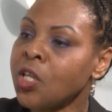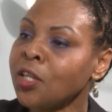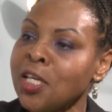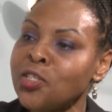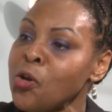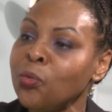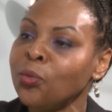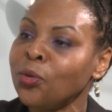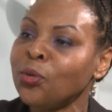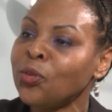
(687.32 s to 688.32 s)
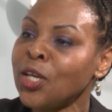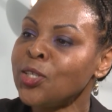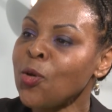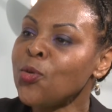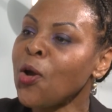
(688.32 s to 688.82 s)
that they don't They
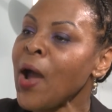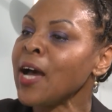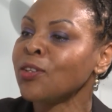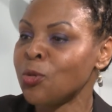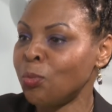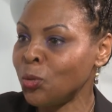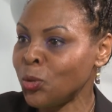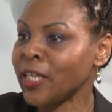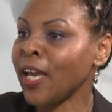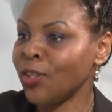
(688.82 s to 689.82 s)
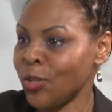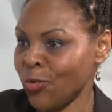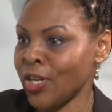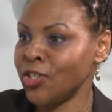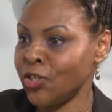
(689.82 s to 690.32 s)
don't know how to pull together
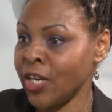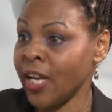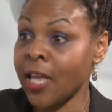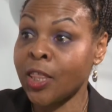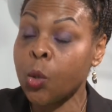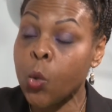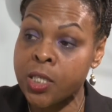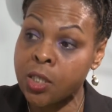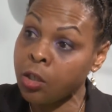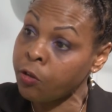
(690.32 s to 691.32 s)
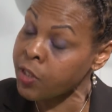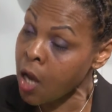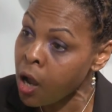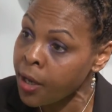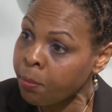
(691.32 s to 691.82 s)
strategy, and they waste a lot of
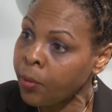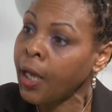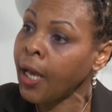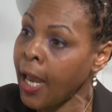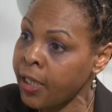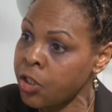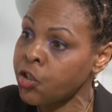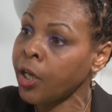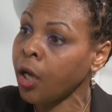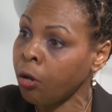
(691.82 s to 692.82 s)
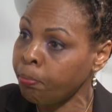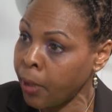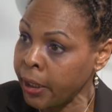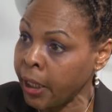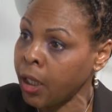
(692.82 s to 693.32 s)
time, energy, or
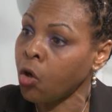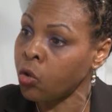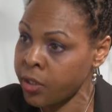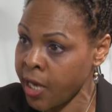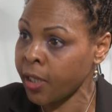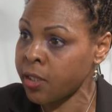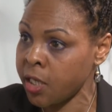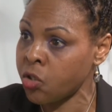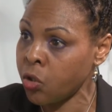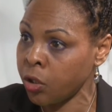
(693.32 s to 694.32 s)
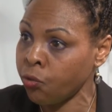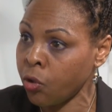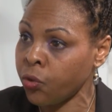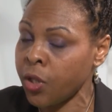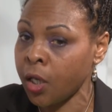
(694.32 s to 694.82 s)
money on tactics doing the
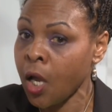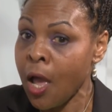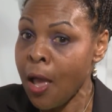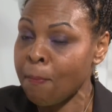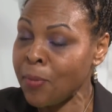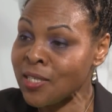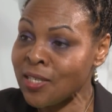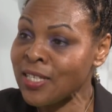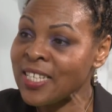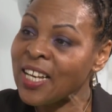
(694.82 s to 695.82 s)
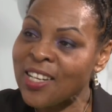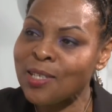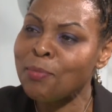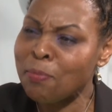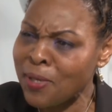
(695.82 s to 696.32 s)
wrong thing. Businesses like
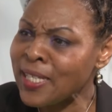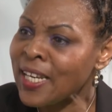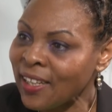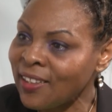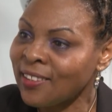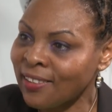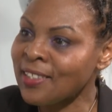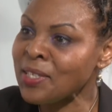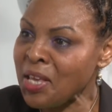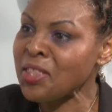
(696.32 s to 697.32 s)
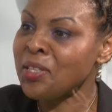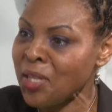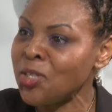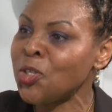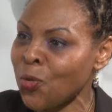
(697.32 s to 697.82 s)
to be busy because they think
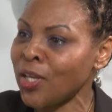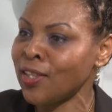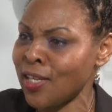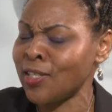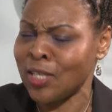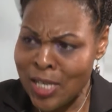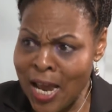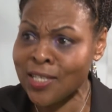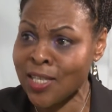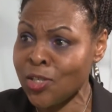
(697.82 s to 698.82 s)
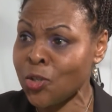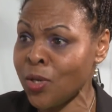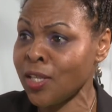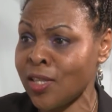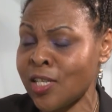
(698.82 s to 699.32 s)
they're doing things. And yes, they're
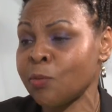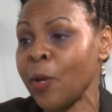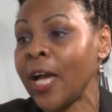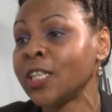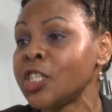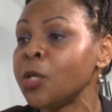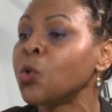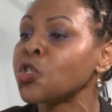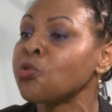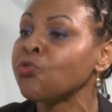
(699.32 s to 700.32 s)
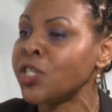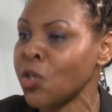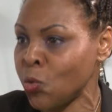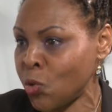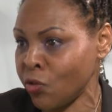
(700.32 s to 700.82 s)
doing things, but actually what's the
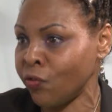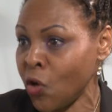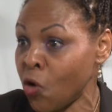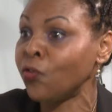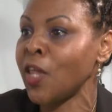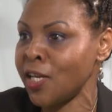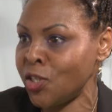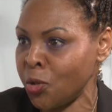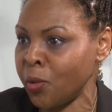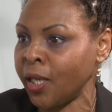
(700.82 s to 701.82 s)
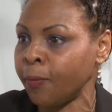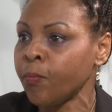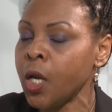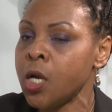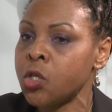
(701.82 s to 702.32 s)
result of, of their doing?
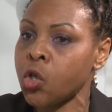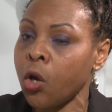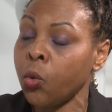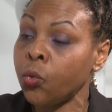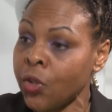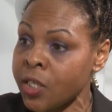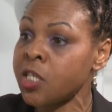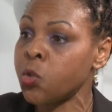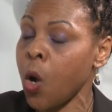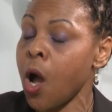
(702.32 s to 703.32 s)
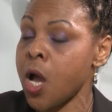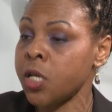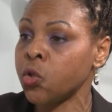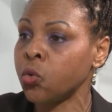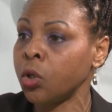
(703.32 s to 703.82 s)
So this is why I
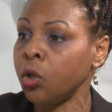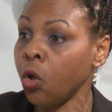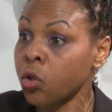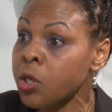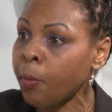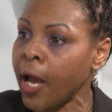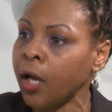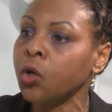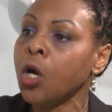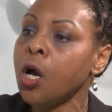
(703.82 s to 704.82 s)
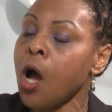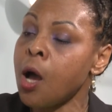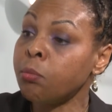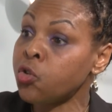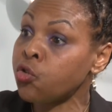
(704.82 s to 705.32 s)
talk a lot about
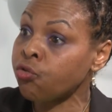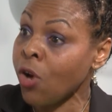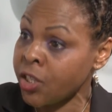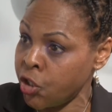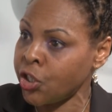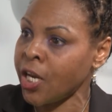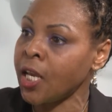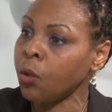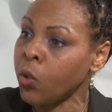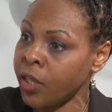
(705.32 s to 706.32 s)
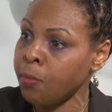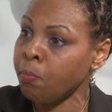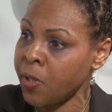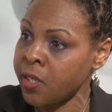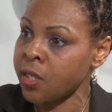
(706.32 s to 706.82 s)
um, strategy within
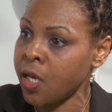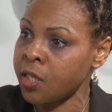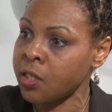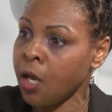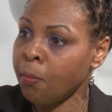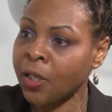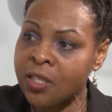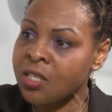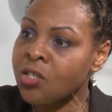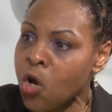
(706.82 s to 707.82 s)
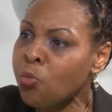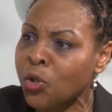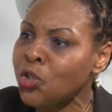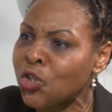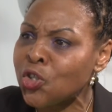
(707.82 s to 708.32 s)
business, because there's no
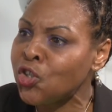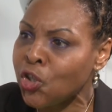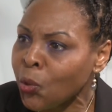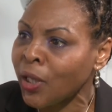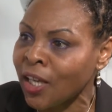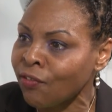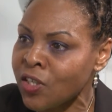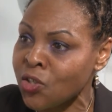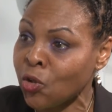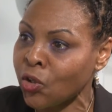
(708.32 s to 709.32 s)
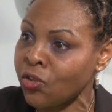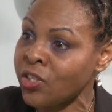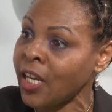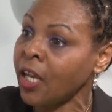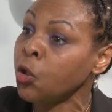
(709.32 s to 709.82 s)
point just doing if it's not going
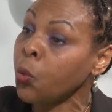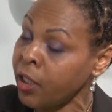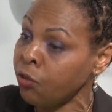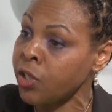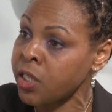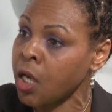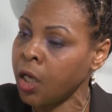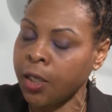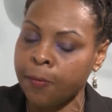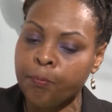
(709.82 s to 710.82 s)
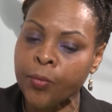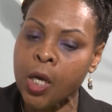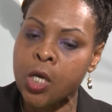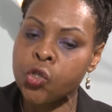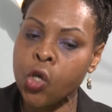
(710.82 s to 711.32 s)
to get you any return.
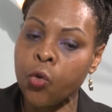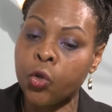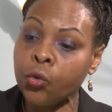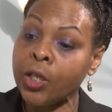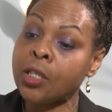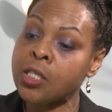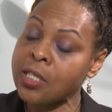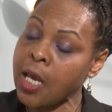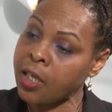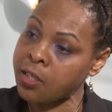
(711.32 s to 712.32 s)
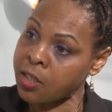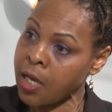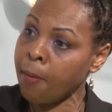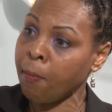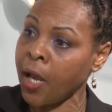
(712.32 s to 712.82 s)
So you need to take a
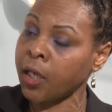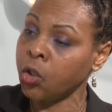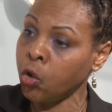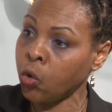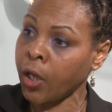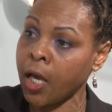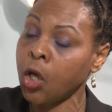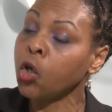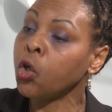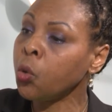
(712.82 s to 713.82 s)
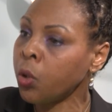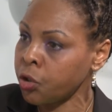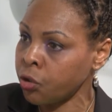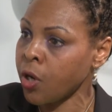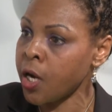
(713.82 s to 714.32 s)
step back and look at who are
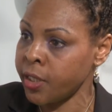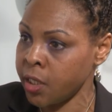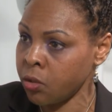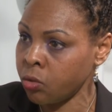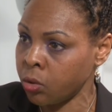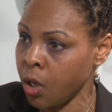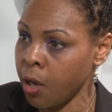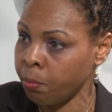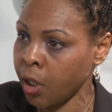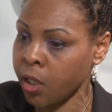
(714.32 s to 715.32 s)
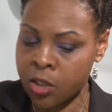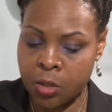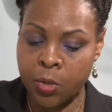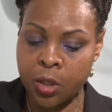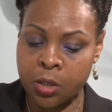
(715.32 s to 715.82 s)
your ideal um,
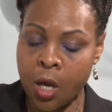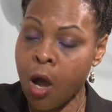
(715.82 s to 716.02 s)
customers,